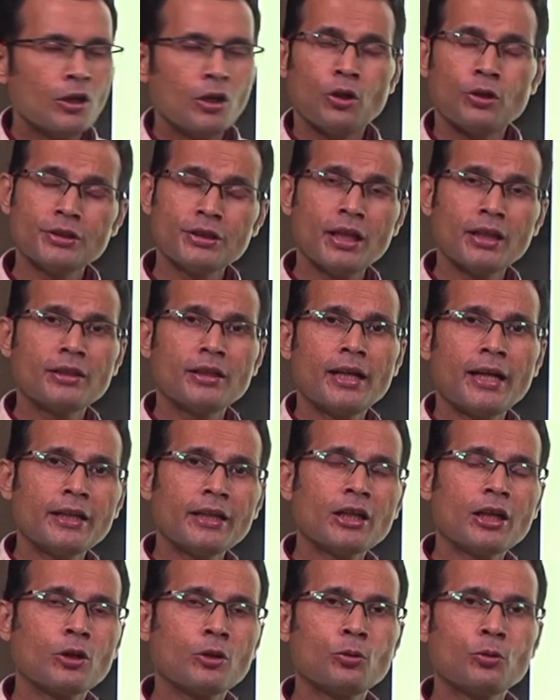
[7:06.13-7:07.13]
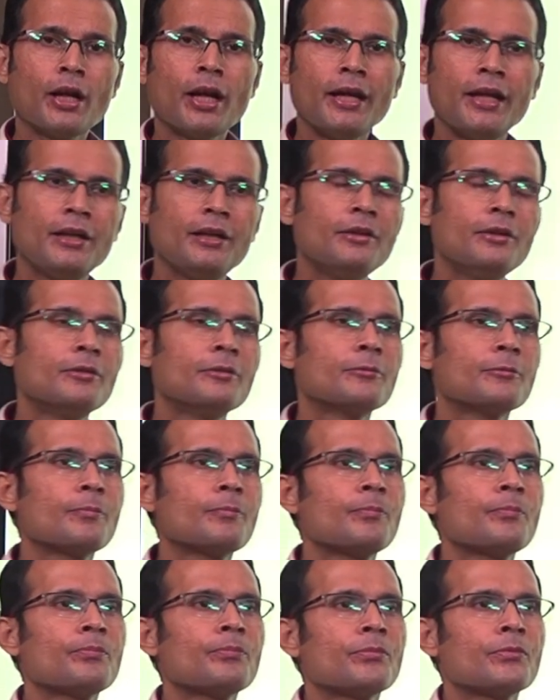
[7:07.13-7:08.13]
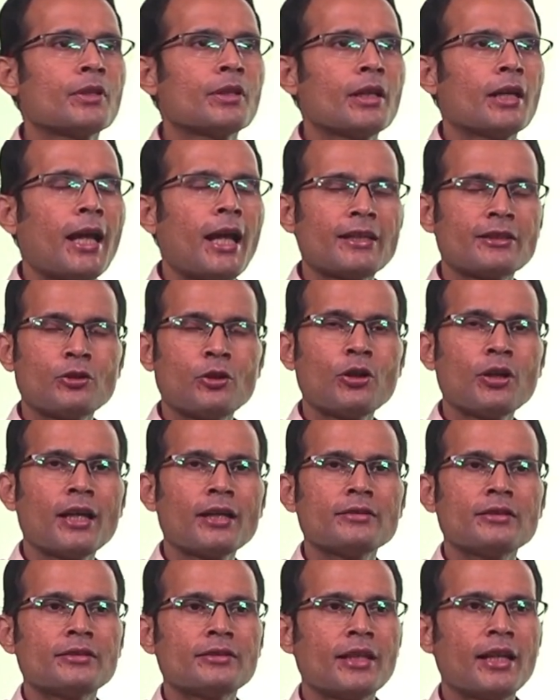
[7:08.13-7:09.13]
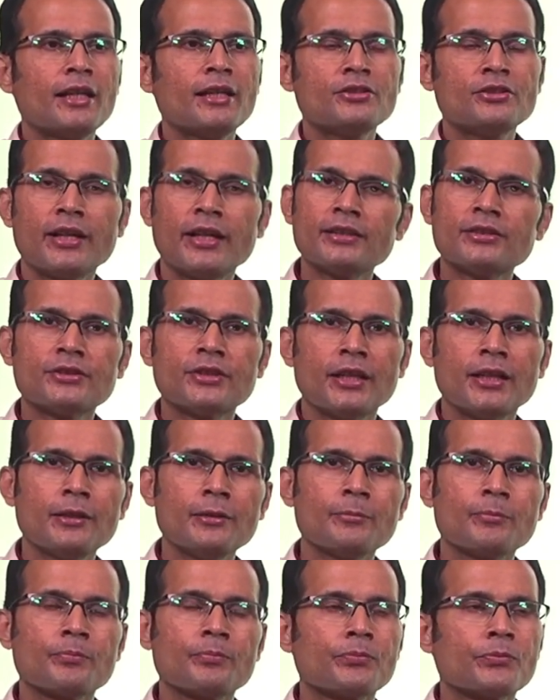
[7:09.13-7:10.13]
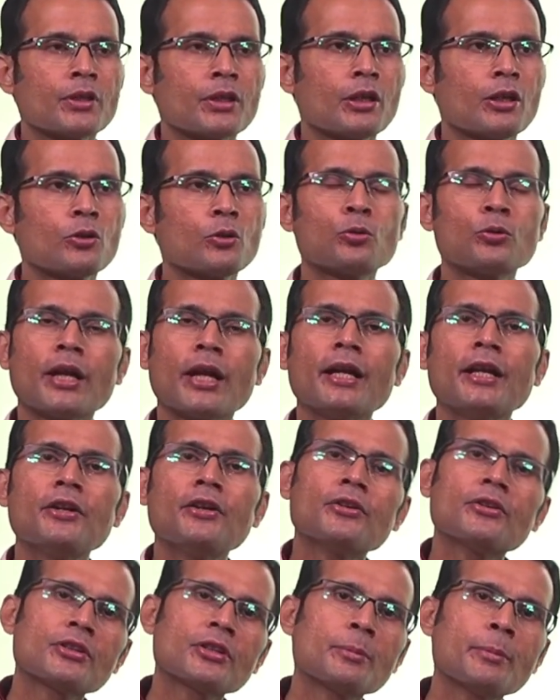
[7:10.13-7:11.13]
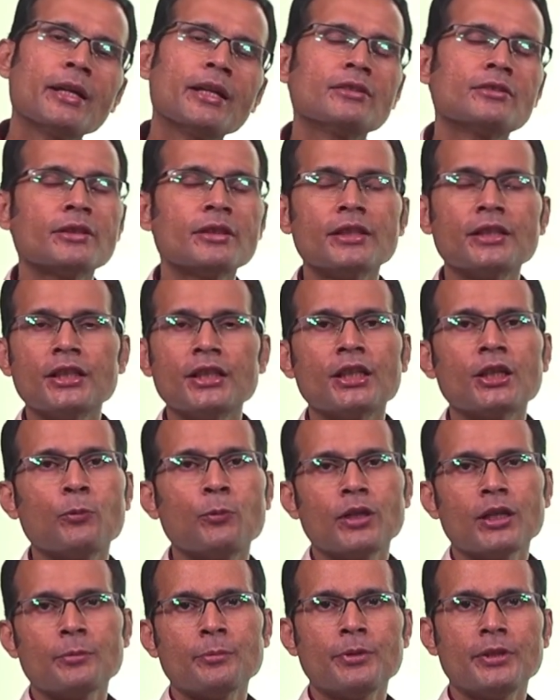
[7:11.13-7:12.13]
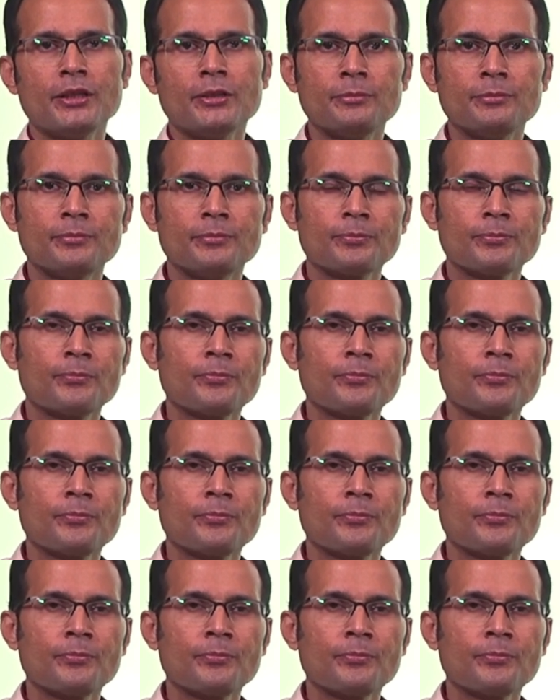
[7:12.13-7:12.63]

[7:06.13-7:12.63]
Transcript: on the other hand chloride as long as the cell is resting chloride remains in equilibrium